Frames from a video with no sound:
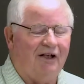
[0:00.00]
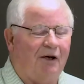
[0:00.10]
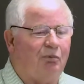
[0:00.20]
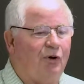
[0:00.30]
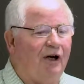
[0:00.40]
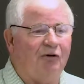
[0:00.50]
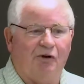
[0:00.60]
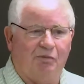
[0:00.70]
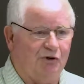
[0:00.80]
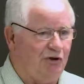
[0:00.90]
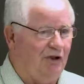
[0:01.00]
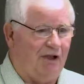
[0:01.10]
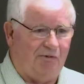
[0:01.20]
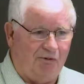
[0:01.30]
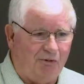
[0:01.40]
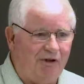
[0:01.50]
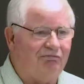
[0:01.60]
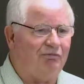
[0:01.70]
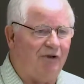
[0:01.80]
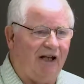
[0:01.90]
A prayer group is good. I
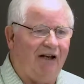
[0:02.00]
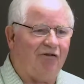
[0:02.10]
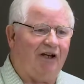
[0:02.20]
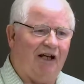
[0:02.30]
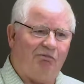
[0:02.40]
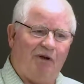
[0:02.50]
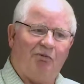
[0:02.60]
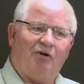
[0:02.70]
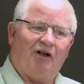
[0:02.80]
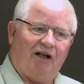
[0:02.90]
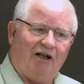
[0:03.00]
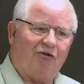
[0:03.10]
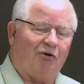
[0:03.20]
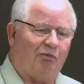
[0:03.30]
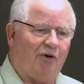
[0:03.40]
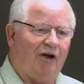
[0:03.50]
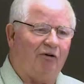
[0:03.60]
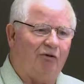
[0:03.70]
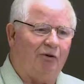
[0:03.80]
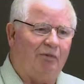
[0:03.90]
mean, we advocate people getting into a prayer
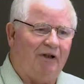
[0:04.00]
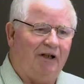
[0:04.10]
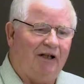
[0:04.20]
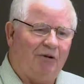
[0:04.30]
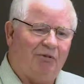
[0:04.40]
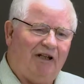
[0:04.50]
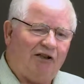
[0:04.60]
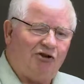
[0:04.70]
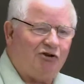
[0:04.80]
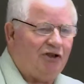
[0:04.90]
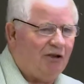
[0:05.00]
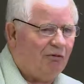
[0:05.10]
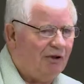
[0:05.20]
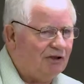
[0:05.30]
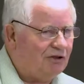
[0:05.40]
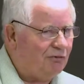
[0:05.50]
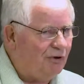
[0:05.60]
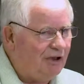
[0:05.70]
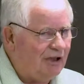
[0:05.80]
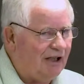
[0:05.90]
group, but that's usually a
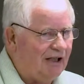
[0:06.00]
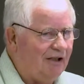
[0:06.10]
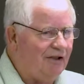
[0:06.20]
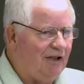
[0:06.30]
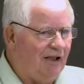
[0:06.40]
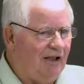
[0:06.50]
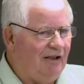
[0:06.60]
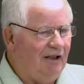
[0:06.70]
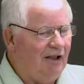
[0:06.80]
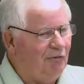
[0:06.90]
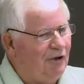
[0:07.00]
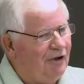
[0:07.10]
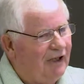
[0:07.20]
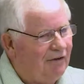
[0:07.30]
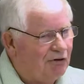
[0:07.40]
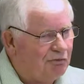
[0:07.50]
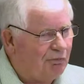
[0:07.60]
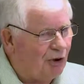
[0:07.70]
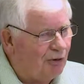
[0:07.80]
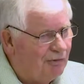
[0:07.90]
once-a-week kind of thing. We don't have this
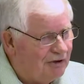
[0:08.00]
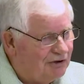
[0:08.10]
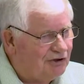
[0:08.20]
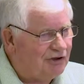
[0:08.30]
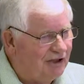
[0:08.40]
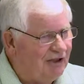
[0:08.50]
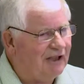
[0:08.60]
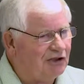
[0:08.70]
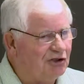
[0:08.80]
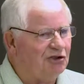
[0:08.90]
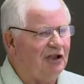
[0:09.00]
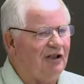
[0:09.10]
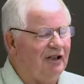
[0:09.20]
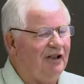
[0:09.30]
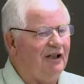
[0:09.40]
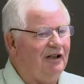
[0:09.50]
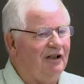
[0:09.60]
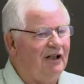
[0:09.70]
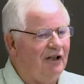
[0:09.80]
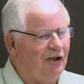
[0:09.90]
permanence thing necessarily there.
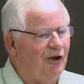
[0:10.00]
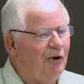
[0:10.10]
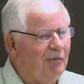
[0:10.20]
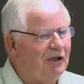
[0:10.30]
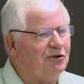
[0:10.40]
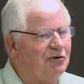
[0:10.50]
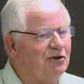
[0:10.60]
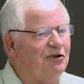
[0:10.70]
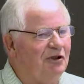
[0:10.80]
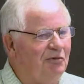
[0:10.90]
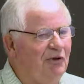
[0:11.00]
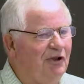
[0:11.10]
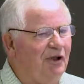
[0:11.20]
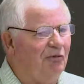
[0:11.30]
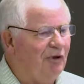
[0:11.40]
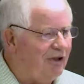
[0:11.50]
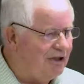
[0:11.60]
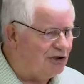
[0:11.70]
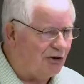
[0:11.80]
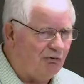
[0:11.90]
The home-based Christian community
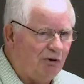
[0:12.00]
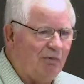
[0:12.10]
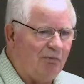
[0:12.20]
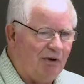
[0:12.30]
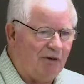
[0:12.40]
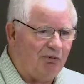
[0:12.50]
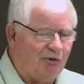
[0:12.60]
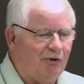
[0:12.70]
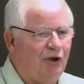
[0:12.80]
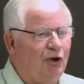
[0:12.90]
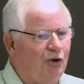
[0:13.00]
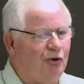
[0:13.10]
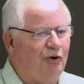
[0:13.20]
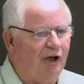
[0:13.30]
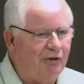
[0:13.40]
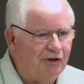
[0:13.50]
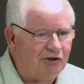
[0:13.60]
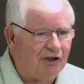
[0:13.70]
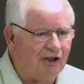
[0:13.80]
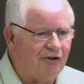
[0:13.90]
really is a group of people who know
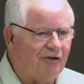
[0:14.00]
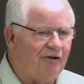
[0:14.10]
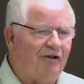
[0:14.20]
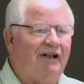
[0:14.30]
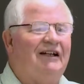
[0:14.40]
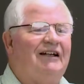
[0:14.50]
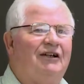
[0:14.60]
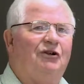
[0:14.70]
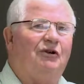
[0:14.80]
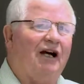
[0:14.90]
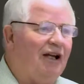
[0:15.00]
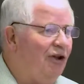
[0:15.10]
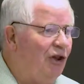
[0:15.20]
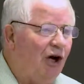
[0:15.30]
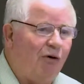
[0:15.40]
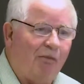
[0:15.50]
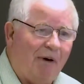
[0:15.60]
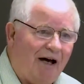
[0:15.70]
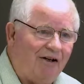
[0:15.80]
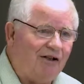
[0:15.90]
each other, who kind of know
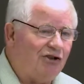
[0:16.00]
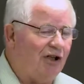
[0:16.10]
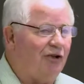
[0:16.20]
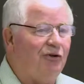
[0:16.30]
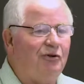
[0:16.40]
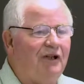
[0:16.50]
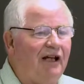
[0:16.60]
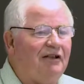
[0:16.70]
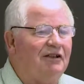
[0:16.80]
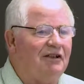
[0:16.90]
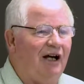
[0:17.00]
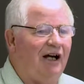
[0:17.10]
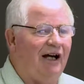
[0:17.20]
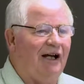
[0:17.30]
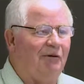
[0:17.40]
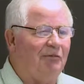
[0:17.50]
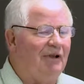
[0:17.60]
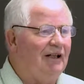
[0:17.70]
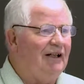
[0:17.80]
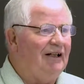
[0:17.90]
about each other, who take the time
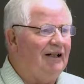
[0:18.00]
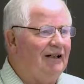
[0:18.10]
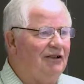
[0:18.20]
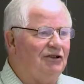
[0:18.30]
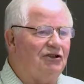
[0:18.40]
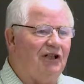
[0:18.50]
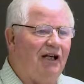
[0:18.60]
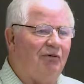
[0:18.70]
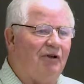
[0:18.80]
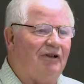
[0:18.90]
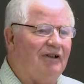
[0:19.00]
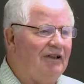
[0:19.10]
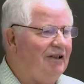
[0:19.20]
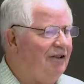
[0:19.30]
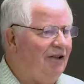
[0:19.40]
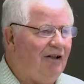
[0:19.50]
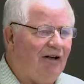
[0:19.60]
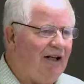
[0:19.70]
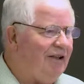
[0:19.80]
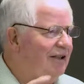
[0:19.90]
to say, well,
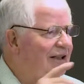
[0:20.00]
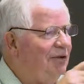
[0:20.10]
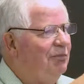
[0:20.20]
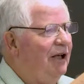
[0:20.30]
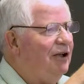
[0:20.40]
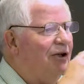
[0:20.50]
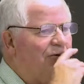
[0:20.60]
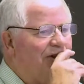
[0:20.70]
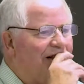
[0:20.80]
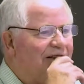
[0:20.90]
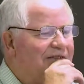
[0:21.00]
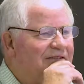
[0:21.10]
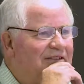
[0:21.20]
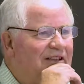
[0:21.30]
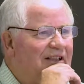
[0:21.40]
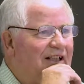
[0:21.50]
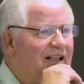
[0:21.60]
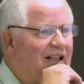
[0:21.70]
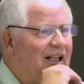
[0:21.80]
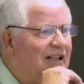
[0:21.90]
I think that Ben over there,
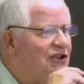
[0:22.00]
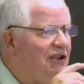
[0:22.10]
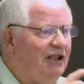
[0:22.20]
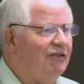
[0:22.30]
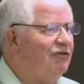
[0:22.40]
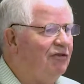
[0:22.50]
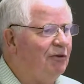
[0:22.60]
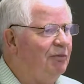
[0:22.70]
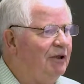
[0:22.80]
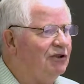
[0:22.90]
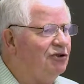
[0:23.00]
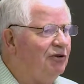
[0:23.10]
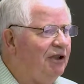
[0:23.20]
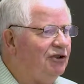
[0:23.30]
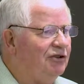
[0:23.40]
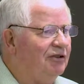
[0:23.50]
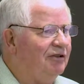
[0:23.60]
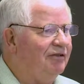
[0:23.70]
he has the gift of administration.